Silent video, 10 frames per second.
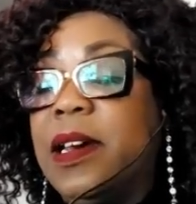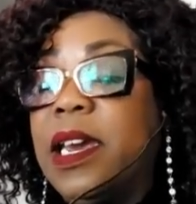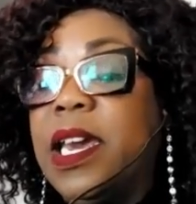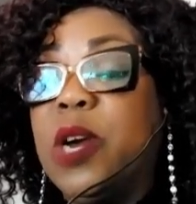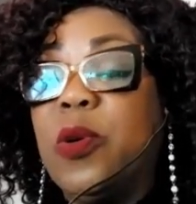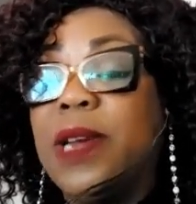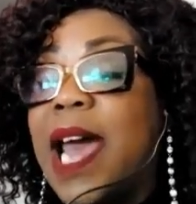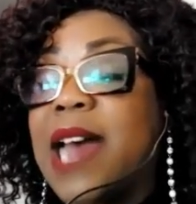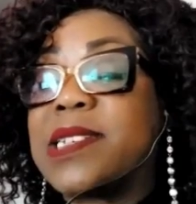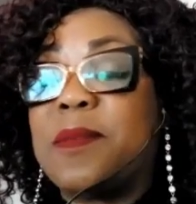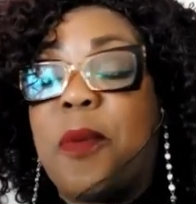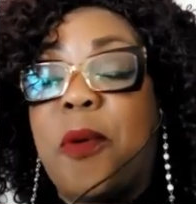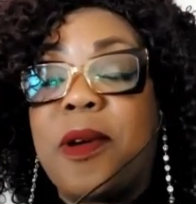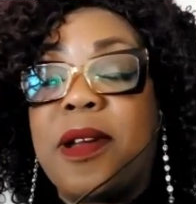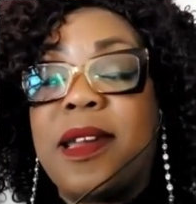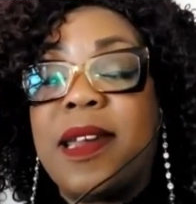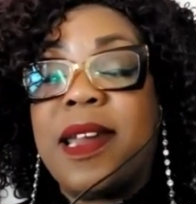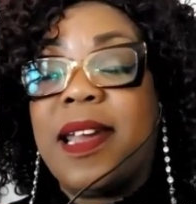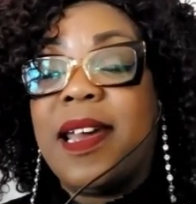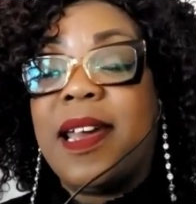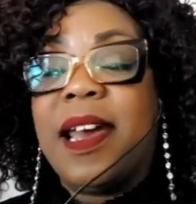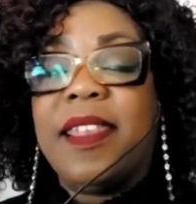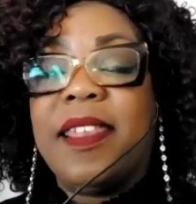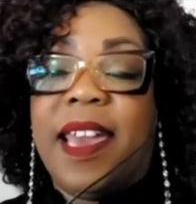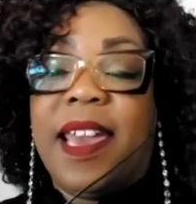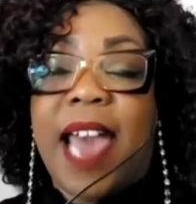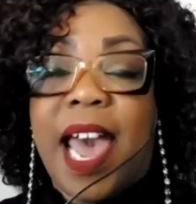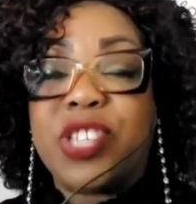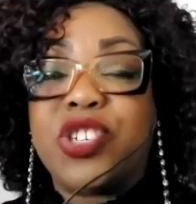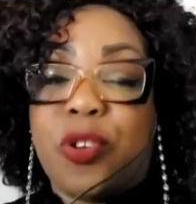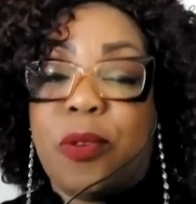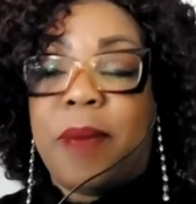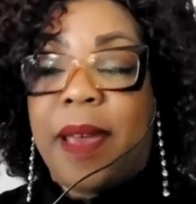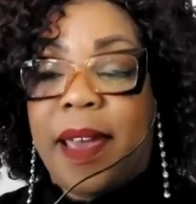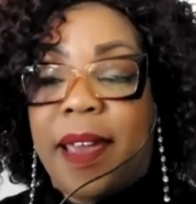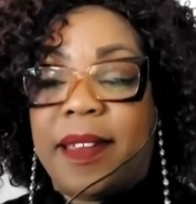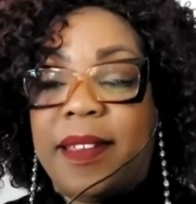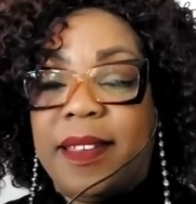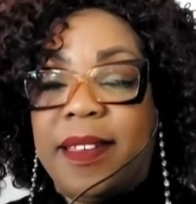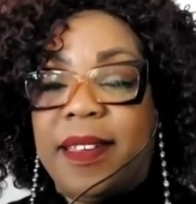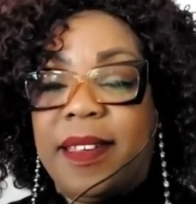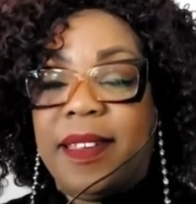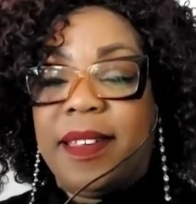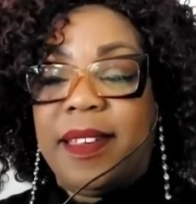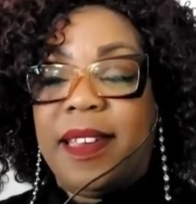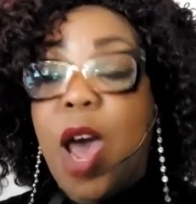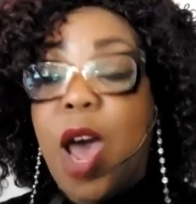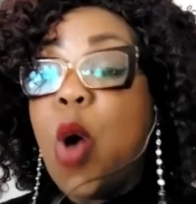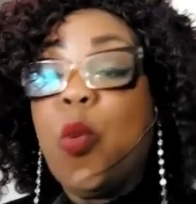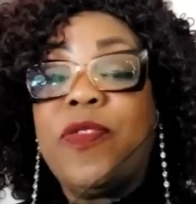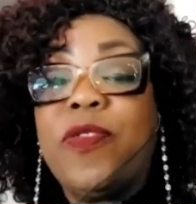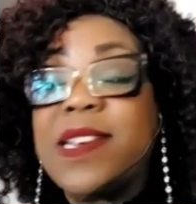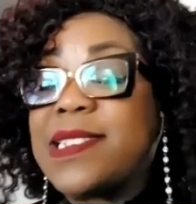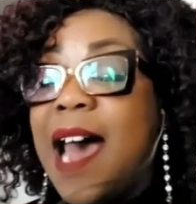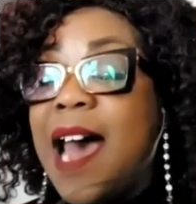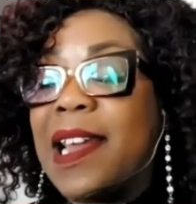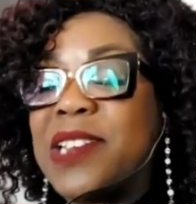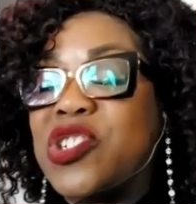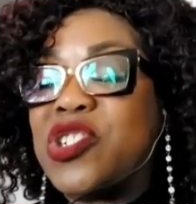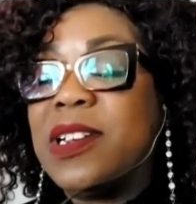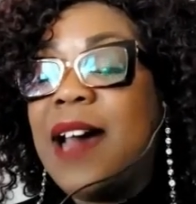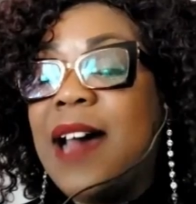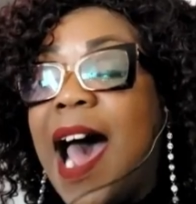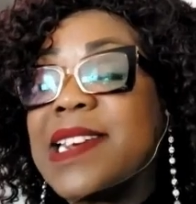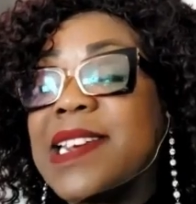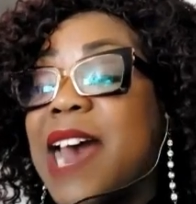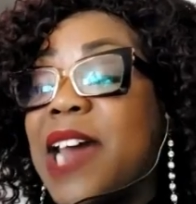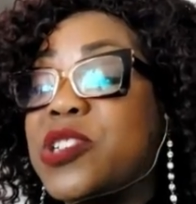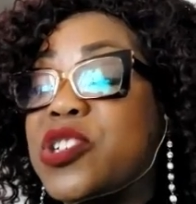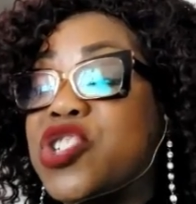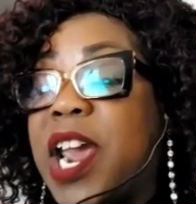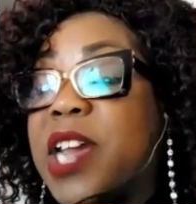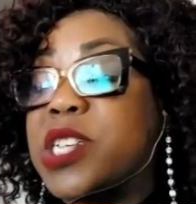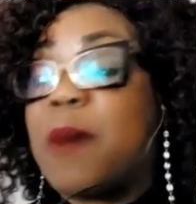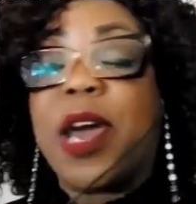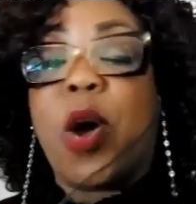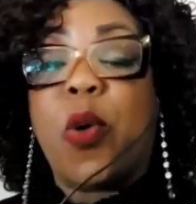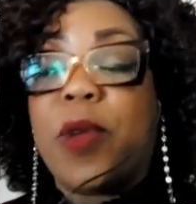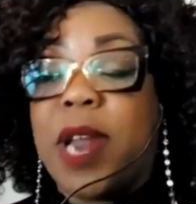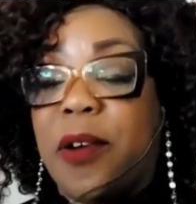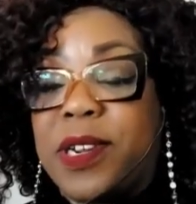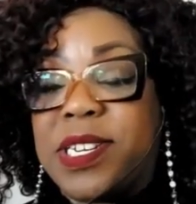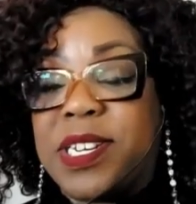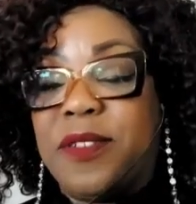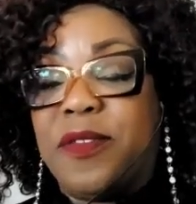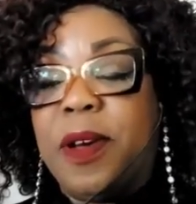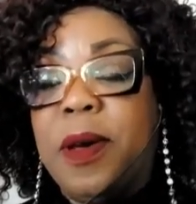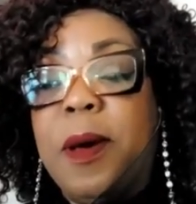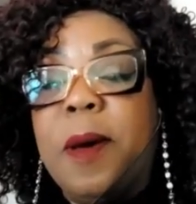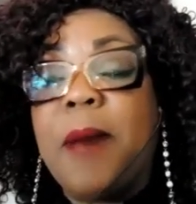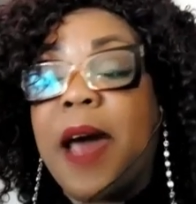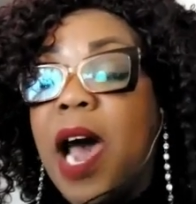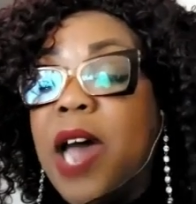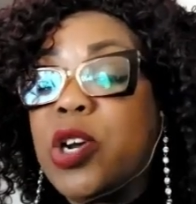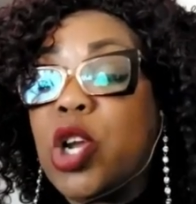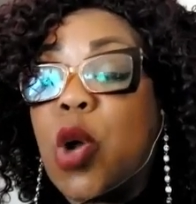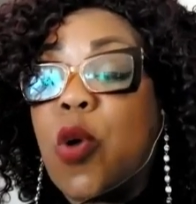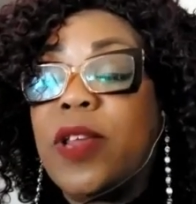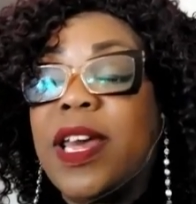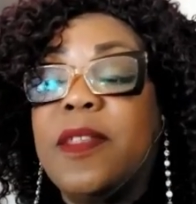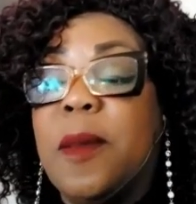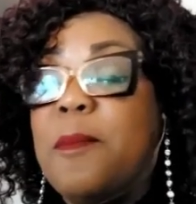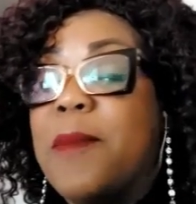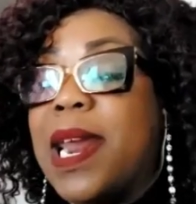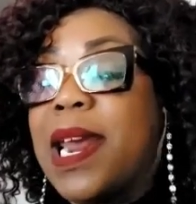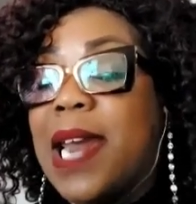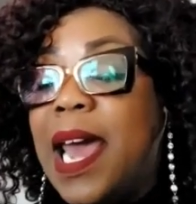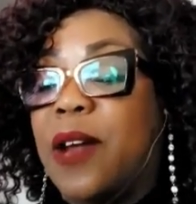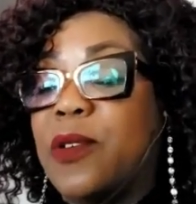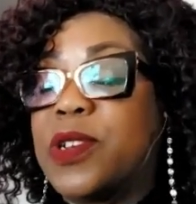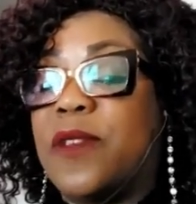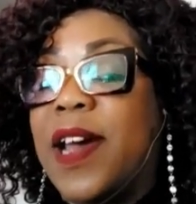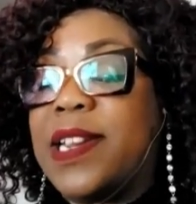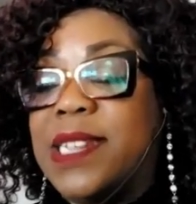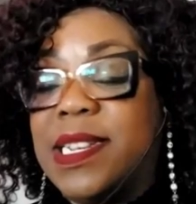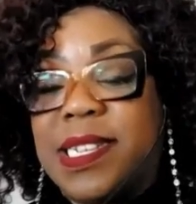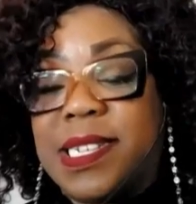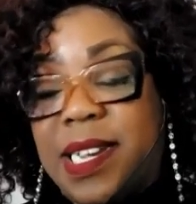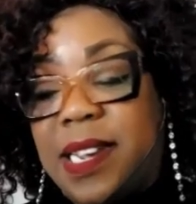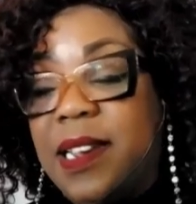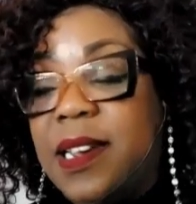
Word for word: Equally as important, they got your back. With this knowledge, I decided to change my own narrative by unclothing the many layers of identity